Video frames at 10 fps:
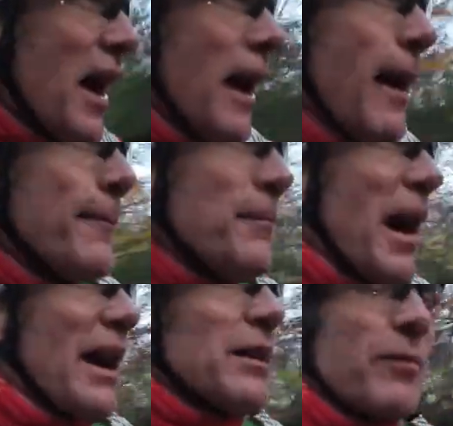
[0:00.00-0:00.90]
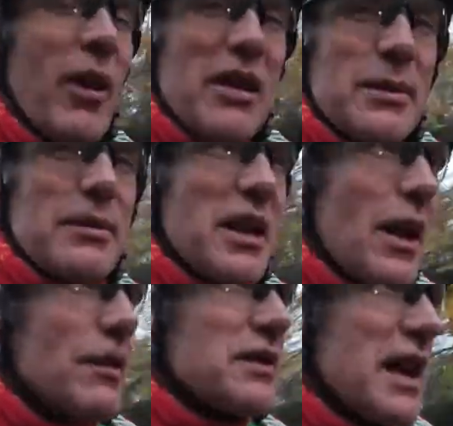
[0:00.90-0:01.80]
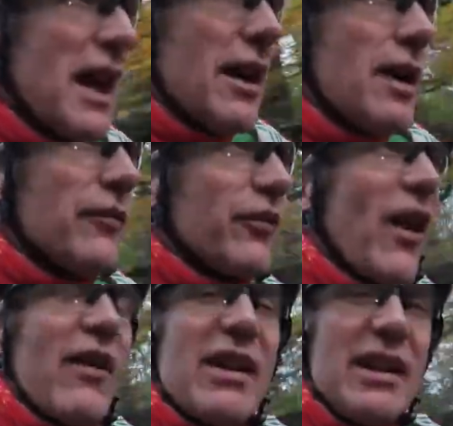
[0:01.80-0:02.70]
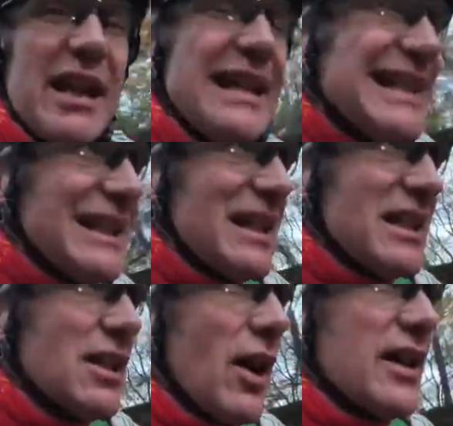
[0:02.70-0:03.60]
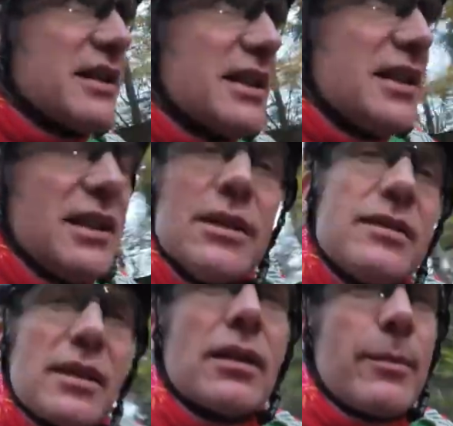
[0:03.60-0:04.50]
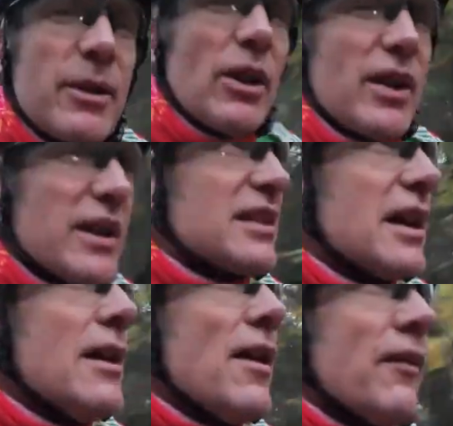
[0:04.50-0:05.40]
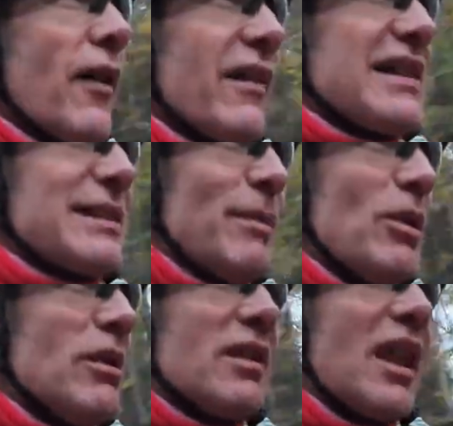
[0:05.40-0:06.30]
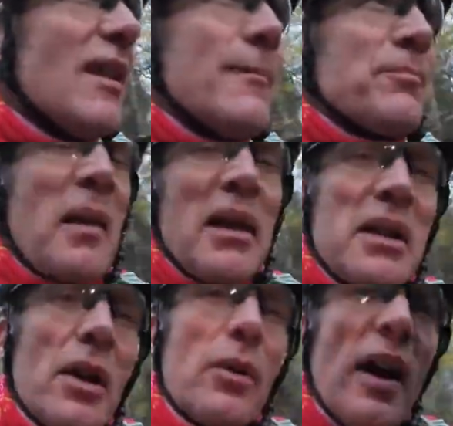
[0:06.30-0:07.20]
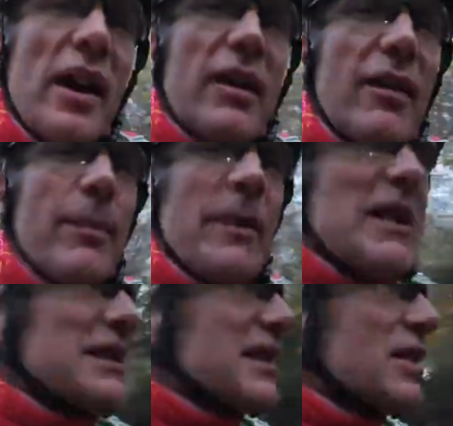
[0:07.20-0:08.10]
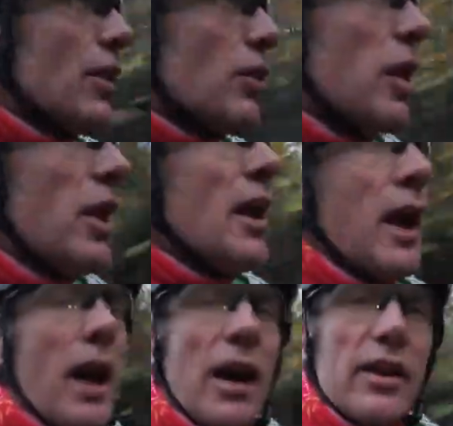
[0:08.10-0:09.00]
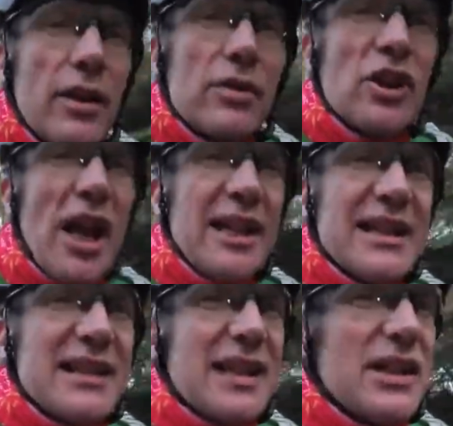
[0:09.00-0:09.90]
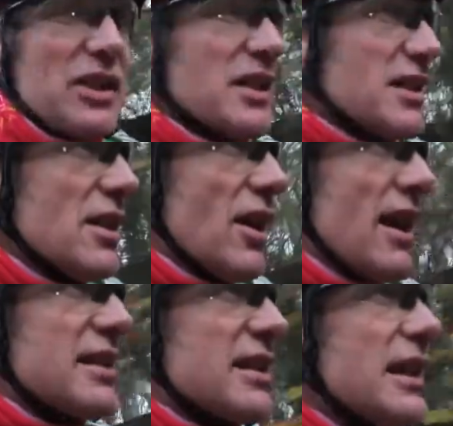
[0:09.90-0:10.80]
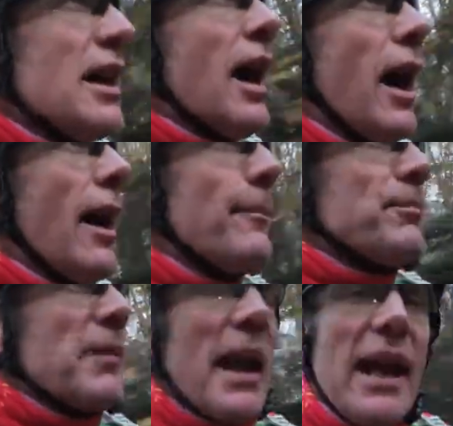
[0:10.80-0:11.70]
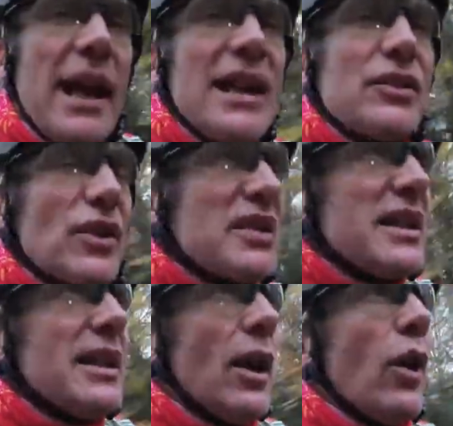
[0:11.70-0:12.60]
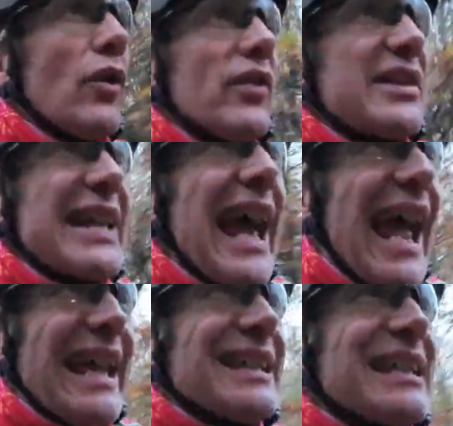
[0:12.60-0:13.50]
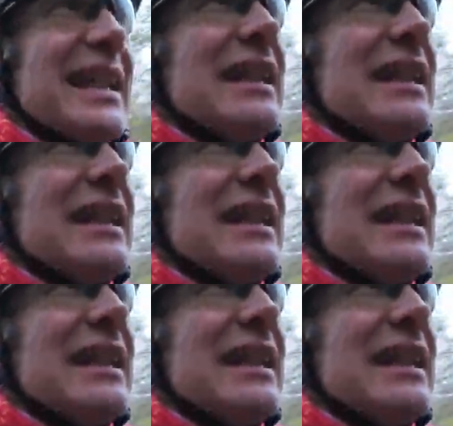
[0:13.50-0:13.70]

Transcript: And the brakes themselves, they are very easy and nice to use. I've got to be honest, very smooth, no grippiness at all, no jaggedness, they're just nice. Interesting on the test